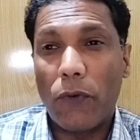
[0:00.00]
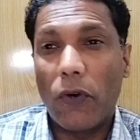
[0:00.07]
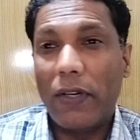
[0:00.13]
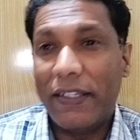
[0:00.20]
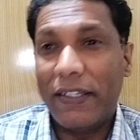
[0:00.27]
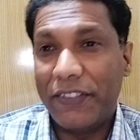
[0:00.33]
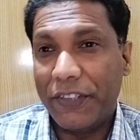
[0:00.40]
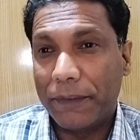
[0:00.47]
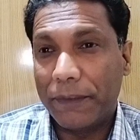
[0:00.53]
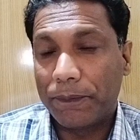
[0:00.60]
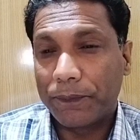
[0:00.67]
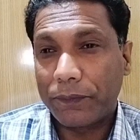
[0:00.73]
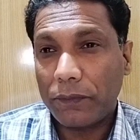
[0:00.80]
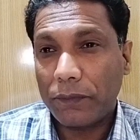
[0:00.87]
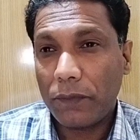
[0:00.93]
policy.
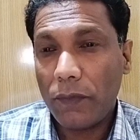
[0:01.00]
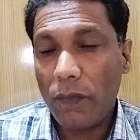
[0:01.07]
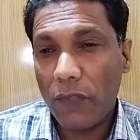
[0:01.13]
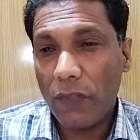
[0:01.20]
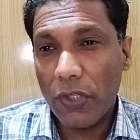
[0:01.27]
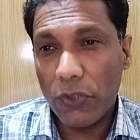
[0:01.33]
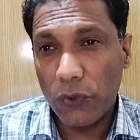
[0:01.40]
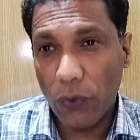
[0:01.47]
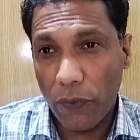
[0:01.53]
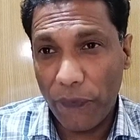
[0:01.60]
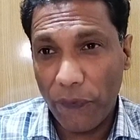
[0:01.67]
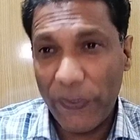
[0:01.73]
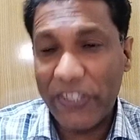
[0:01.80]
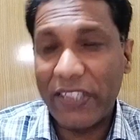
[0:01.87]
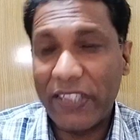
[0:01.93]
So
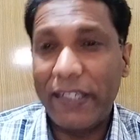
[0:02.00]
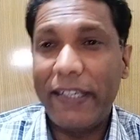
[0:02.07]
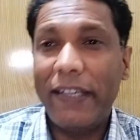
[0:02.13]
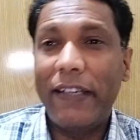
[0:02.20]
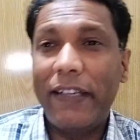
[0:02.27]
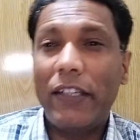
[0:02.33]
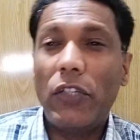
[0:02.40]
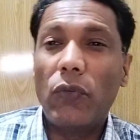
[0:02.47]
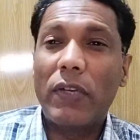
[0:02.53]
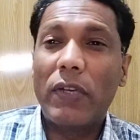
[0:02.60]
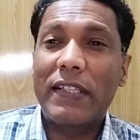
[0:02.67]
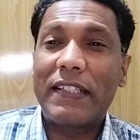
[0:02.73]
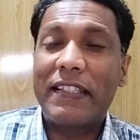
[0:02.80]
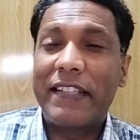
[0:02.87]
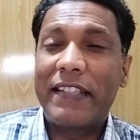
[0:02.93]
officially, U
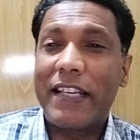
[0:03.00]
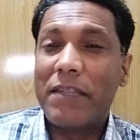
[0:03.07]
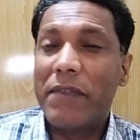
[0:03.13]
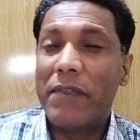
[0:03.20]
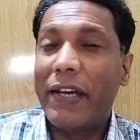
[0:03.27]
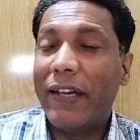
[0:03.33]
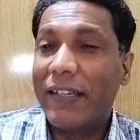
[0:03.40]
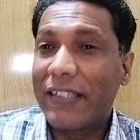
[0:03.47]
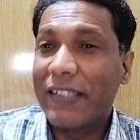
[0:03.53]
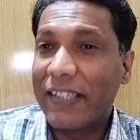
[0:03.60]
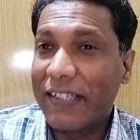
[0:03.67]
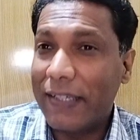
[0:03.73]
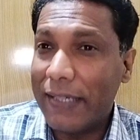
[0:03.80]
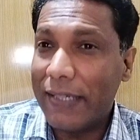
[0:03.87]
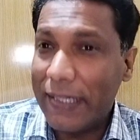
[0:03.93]
S has made it
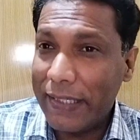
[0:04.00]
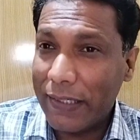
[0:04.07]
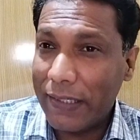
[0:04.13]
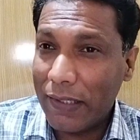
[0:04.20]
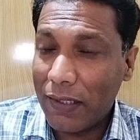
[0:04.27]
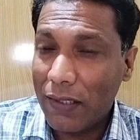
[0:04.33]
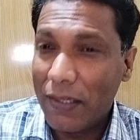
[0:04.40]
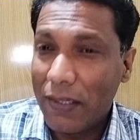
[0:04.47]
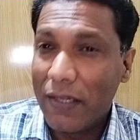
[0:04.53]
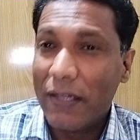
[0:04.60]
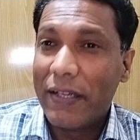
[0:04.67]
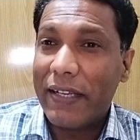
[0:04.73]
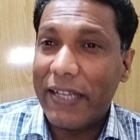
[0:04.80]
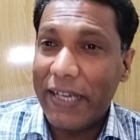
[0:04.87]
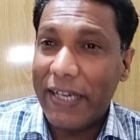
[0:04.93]
clear
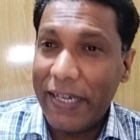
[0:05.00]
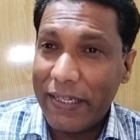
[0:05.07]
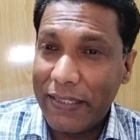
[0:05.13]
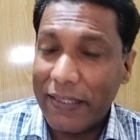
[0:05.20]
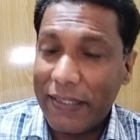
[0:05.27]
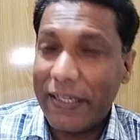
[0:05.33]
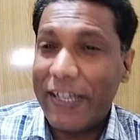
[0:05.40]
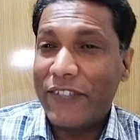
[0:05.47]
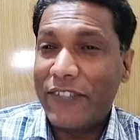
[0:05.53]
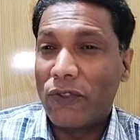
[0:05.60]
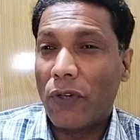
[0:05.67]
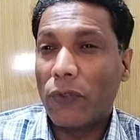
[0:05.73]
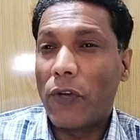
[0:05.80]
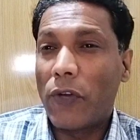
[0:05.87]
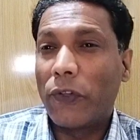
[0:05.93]
it is
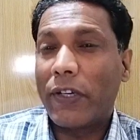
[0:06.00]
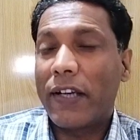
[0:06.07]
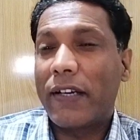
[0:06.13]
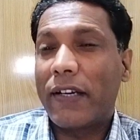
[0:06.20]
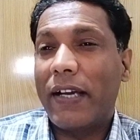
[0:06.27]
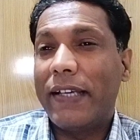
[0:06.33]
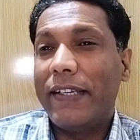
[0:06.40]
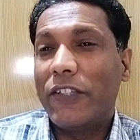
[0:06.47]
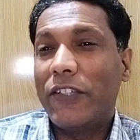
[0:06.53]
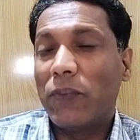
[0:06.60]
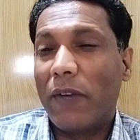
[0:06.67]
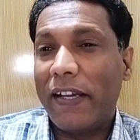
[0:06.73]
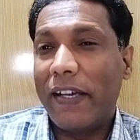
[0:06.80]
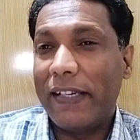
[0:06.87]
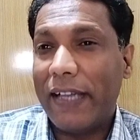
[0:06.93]
not going to recognize
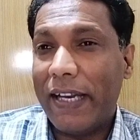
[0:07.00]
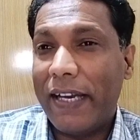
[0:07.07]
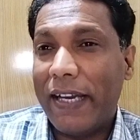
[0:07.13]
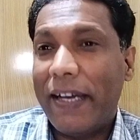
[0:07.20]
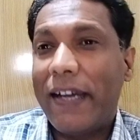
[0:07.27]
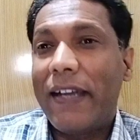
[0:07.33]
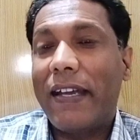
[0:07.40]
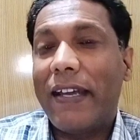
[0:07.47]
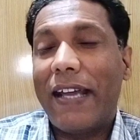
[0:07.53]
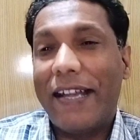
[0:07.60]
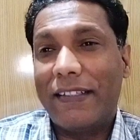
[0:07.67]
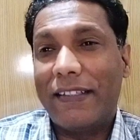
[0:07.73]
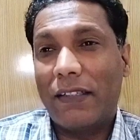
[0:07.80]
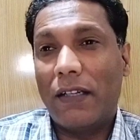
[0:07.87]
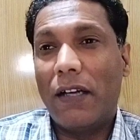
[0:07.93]
Somaliland
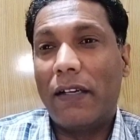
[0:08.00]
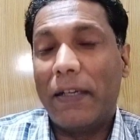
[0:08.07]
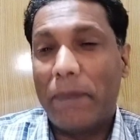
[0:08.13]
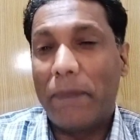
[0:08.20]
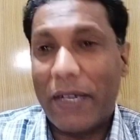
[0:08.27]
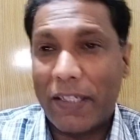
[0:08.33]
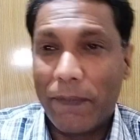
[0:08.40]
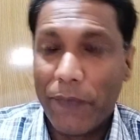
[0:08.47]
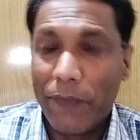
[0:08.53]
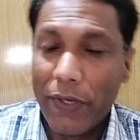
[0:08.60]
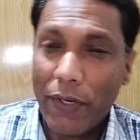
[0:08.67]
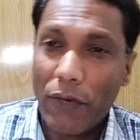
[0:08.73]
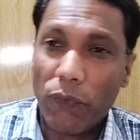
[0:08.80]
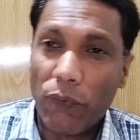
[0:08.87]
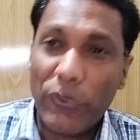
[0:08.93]
as a country. But
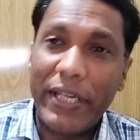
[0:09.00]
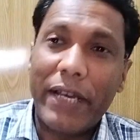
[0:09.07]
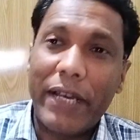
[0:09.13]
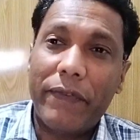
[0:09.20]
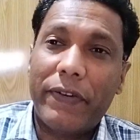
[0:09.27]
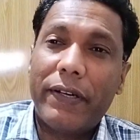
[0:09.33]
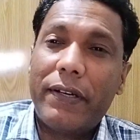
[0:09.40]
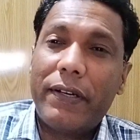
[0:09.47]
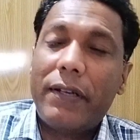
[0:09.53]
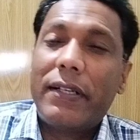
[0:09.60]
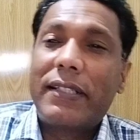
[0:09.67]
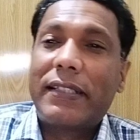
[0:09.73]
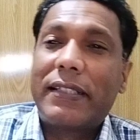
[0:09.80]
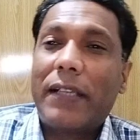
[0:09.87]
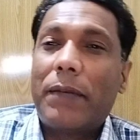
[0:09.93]
we have
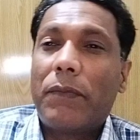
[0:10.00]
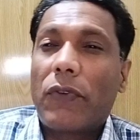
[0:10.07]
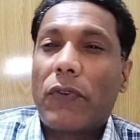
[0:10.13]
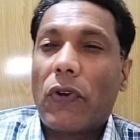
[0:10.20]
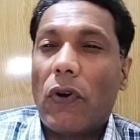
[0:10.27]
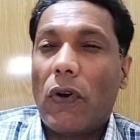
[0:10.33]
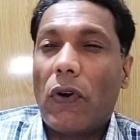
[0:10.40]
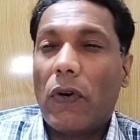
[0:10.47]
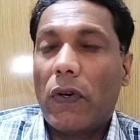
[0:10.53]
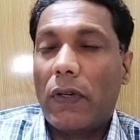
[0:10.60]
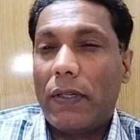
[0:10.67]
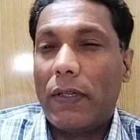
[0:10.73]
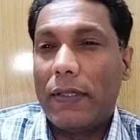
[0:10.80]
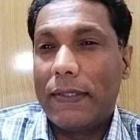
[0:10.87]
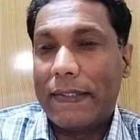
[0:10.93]
heard some
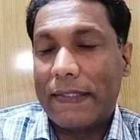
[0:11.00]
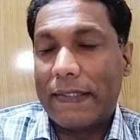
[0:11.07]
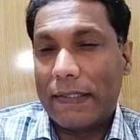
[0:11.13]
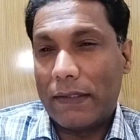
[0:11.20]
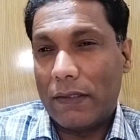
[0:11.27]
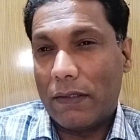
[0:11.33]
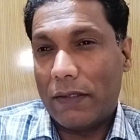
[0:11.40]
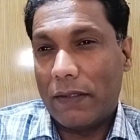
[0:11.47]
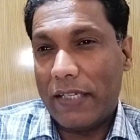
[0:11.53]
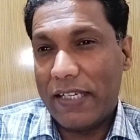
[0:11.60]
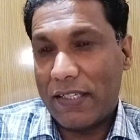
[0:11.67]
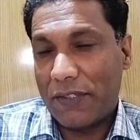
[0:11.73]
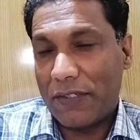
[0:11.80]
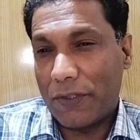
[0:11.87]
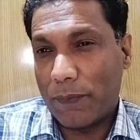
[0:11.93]
calls uh,
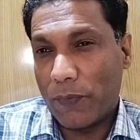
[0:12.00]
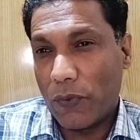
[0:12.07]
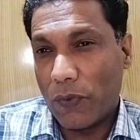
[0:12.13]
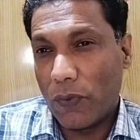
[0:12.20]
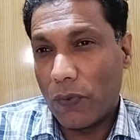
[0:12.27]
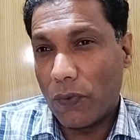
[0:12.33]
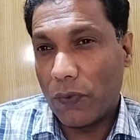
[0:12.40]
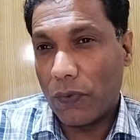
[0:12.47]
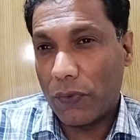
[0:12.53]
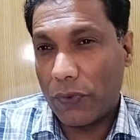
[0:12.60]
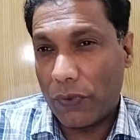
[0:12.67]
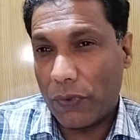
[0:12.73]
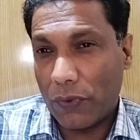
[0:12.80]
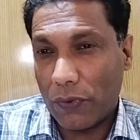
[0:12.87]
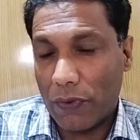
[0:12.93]
in support
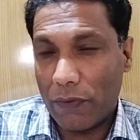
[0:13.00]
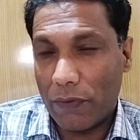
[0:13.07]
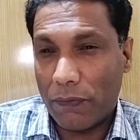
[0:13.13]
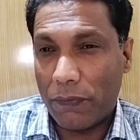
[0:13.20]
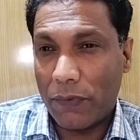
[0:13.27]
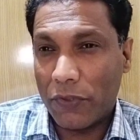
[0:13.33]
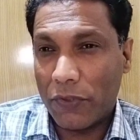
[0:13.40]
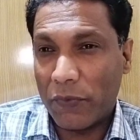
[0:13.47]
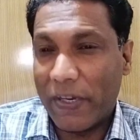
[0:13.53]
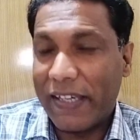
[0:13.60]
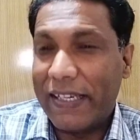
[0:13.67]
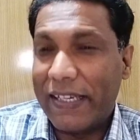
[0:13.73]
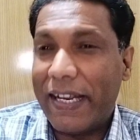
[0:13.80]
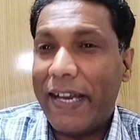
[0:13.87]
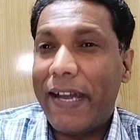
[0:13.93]
of uh,
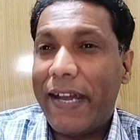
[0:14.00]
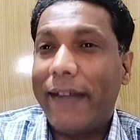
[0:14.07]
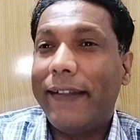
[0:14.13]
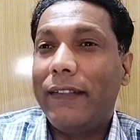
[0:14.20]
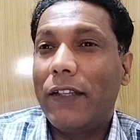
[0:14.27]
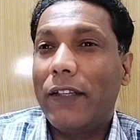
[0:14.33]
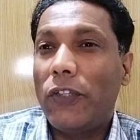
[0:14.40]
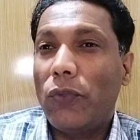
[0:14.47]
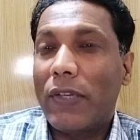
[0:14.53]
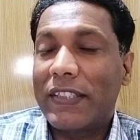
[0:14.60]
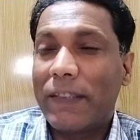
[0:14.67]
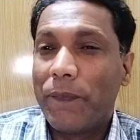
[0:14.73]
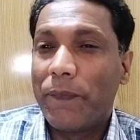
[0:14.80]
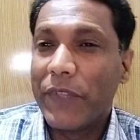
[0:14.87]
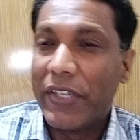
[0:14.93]
Somaliland in the U
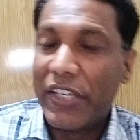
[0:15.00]
S.